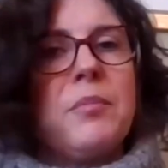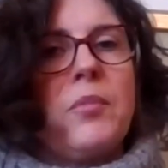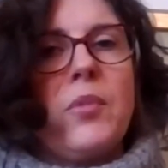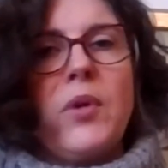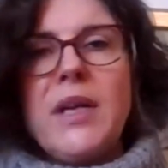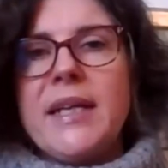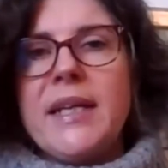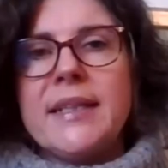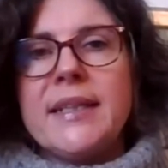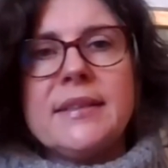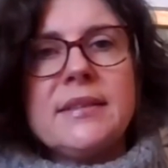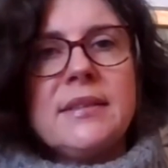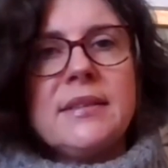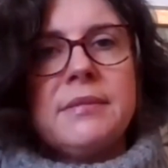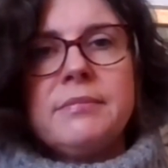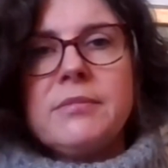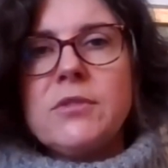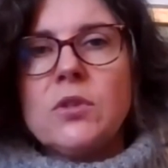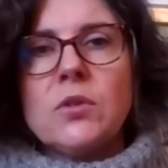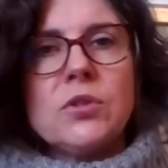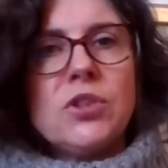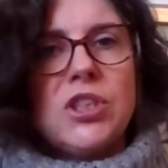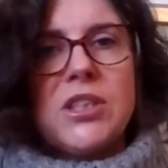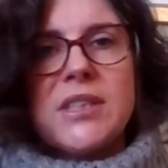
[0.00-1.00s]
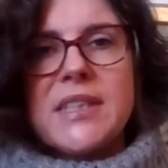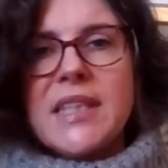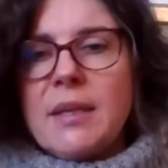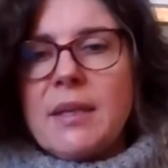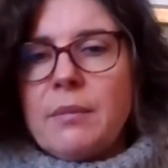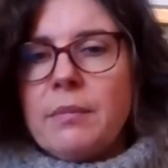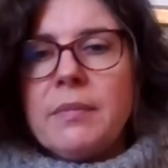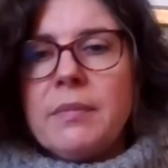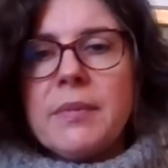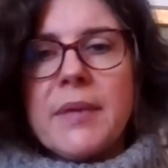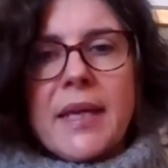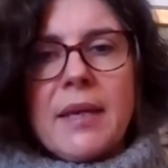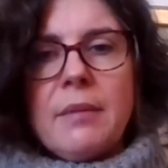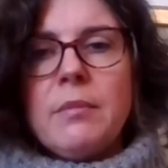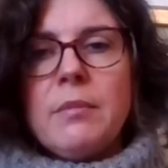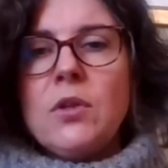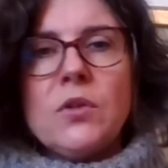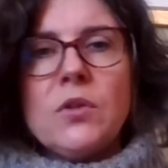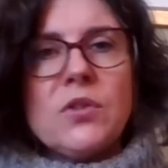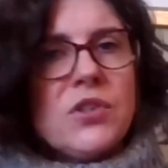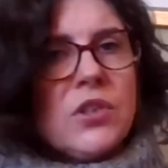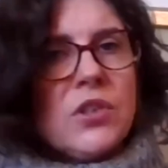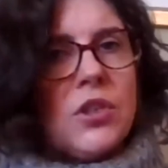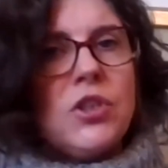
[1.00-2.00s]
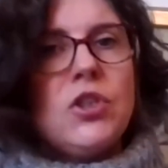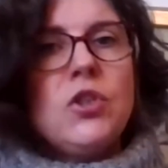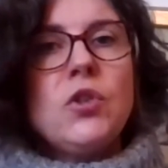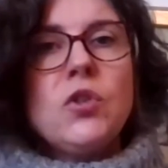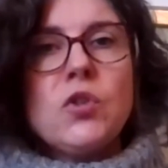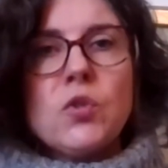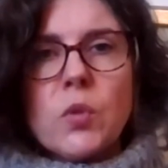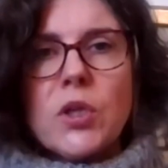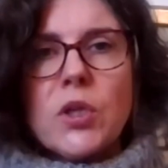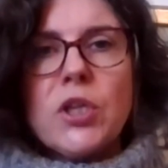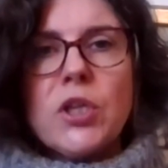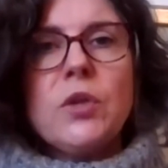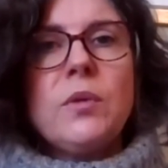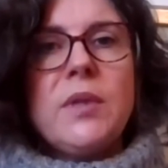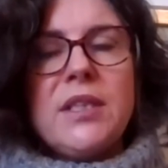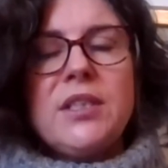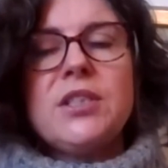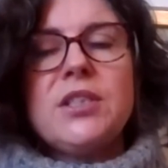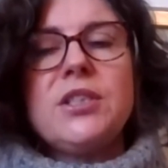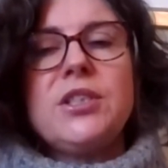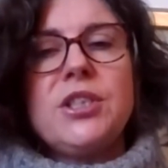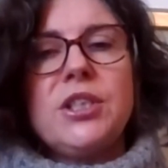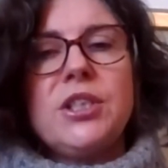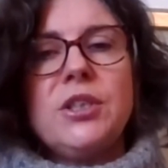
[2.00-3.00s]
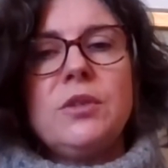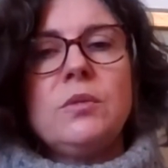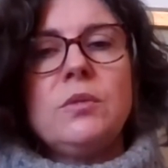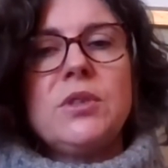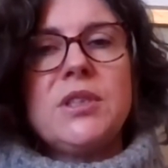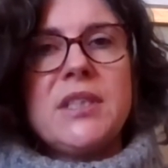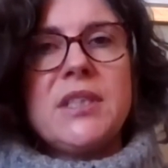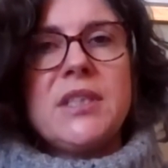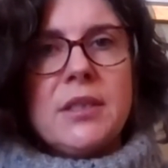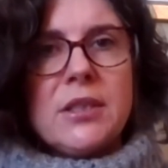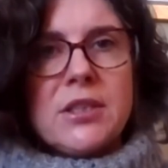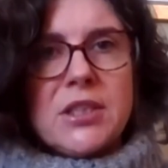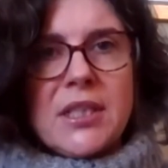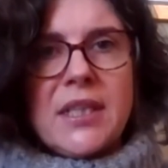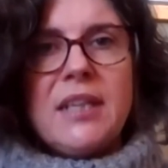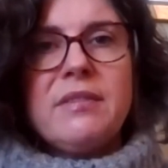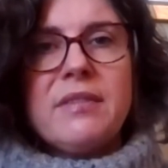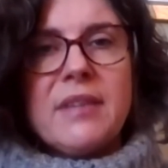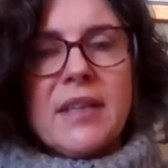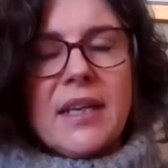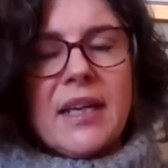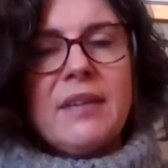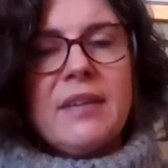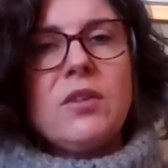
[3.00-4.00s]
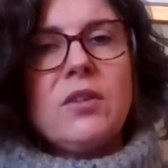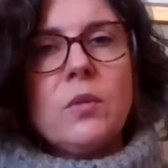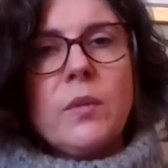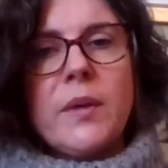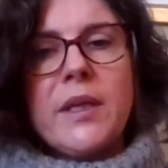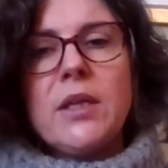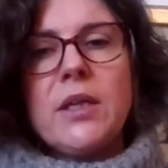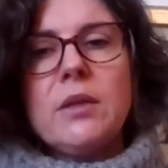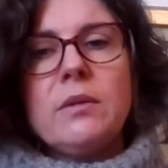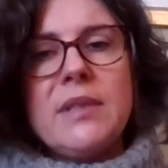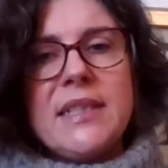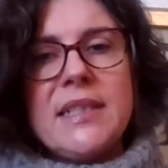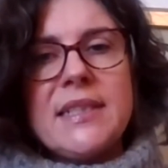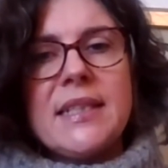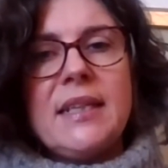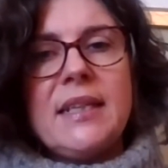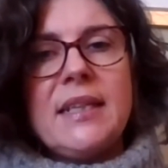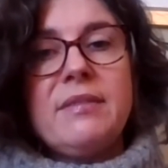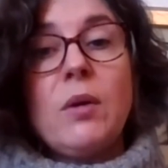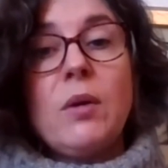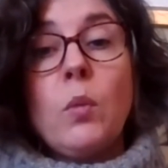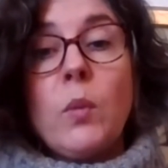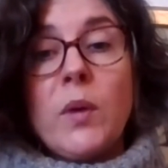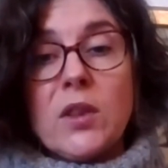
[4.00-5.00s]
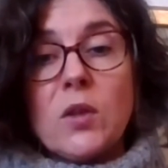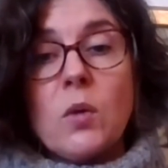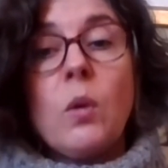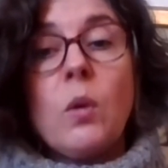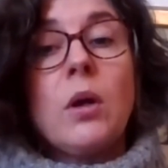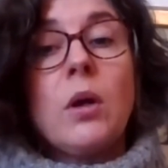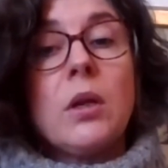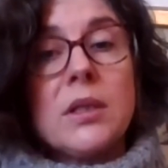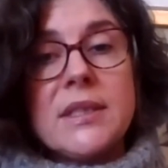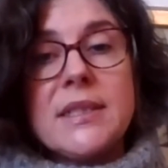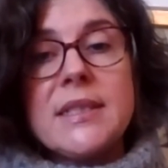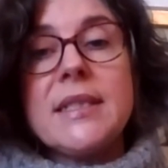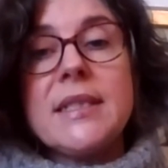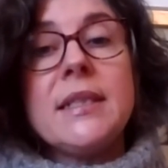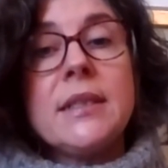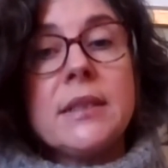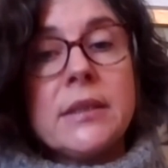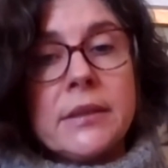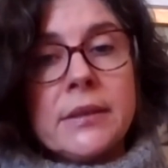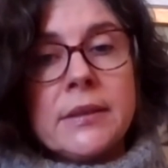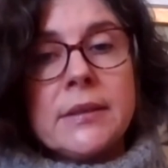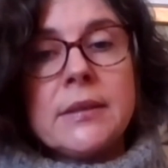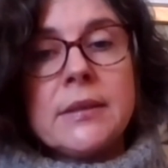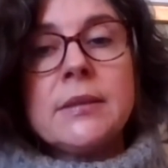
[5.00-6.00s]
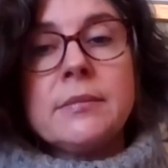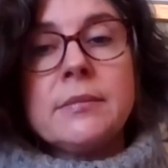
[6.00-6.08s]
brilliant. No, just keep keep use use what you need to do to to live the life the way you need to live it with quality.